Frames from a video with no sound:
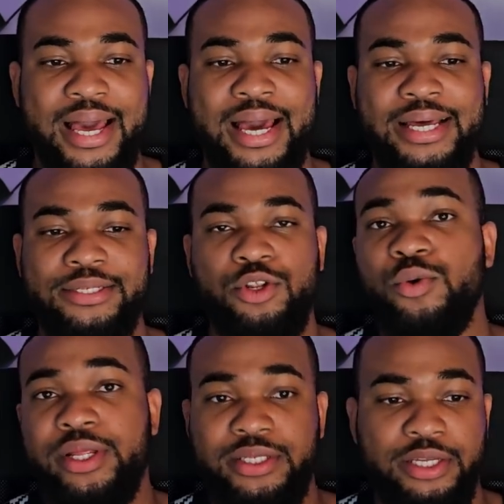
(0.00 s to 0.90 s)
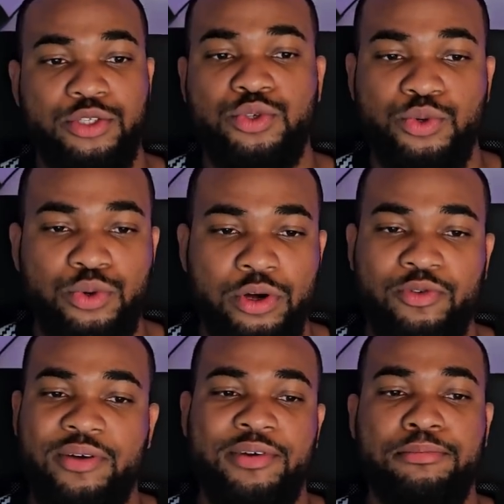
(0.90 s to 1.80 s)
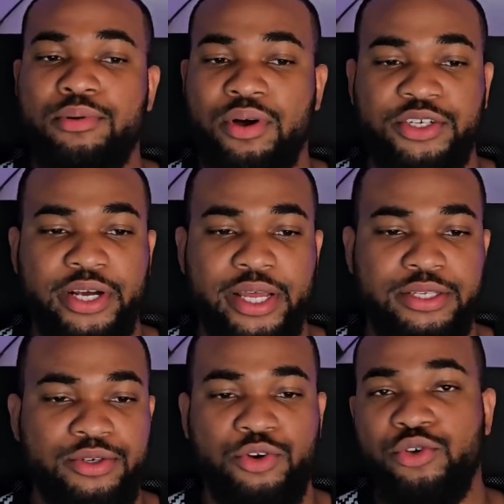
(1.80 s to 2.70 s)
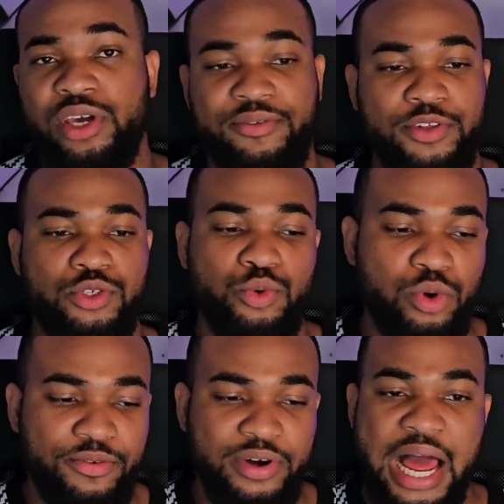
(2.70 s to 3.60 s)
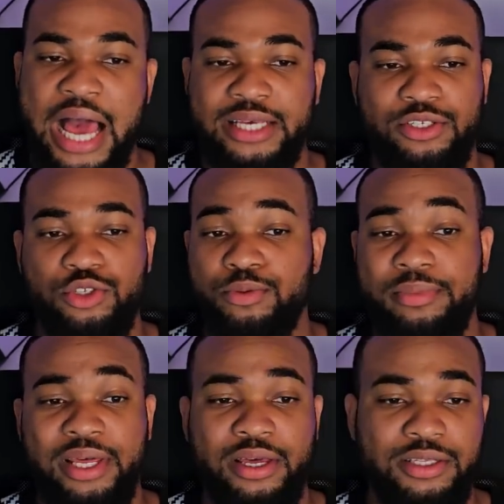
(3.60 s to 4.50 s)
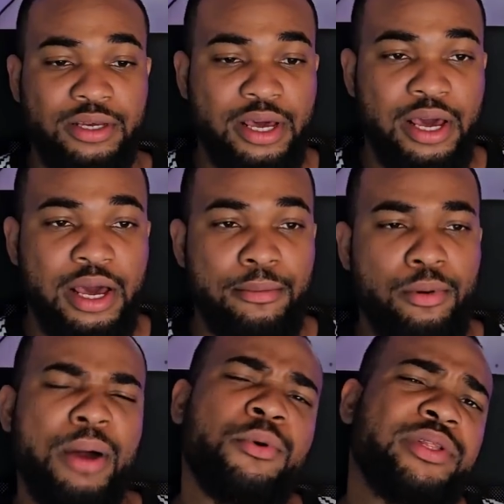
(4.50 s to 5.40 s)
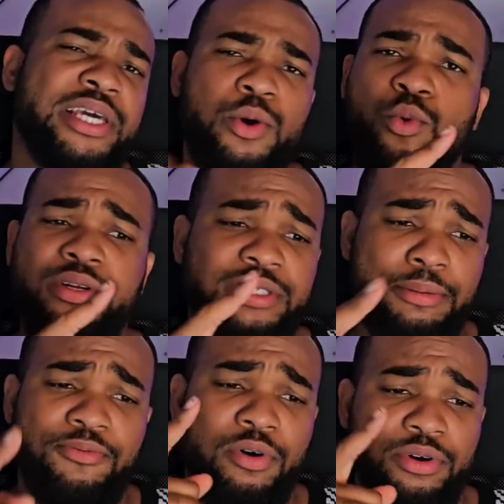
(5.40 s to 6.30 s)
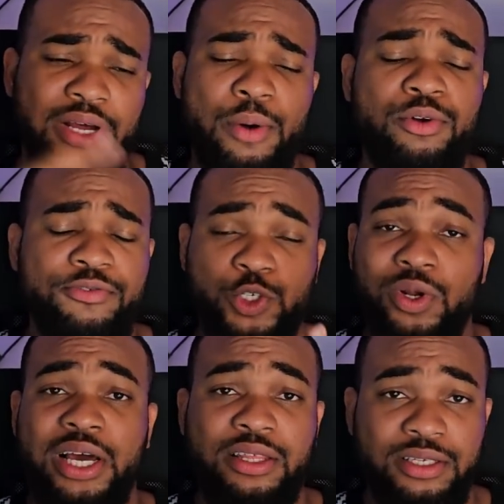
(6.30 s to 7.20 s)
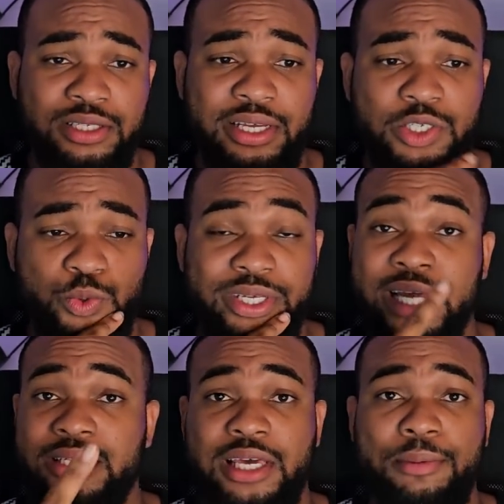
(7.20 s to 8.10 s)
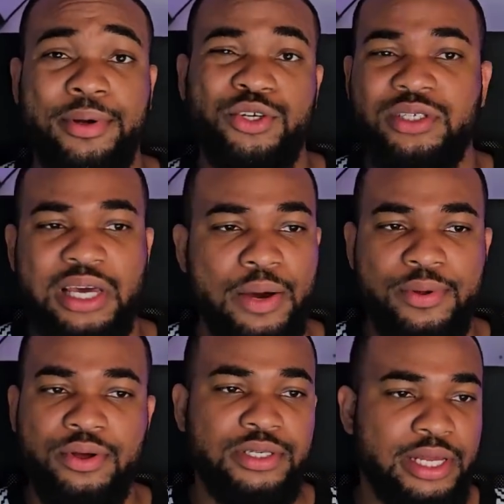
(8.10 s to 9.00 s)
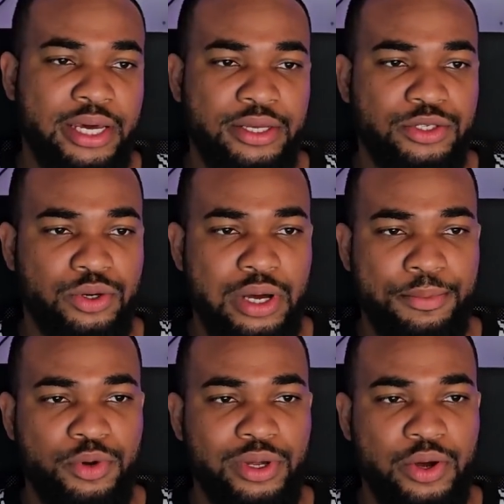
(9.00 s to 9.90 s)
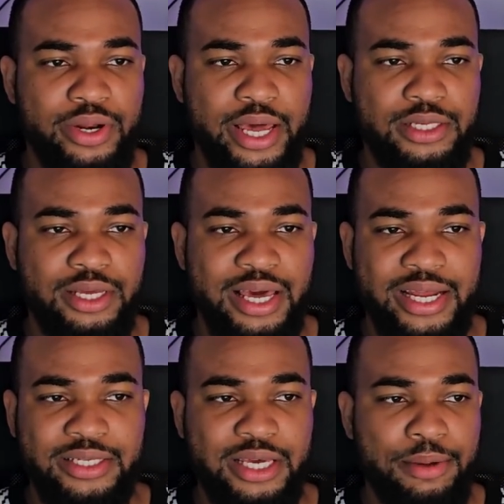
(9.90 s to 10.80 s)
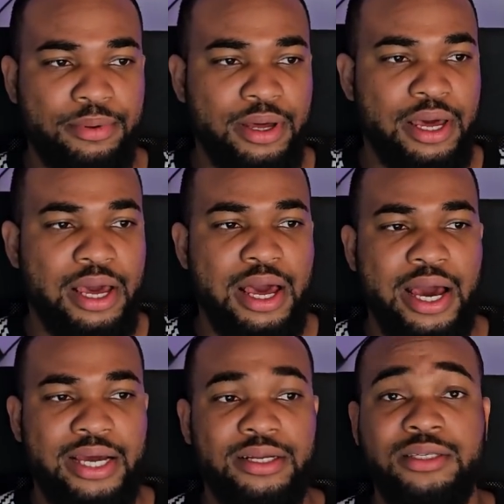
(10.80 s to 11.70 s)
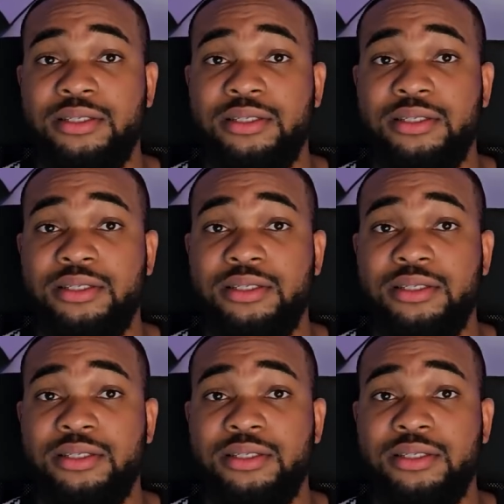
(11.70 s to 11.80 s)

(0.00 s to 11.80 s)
and load it into a Revit project, or you give it to whoever asked you to make it. But I'm going to take it one step further. I want to visualize this with Enscape and just see how it looks like. So I'm going to click on Enscape and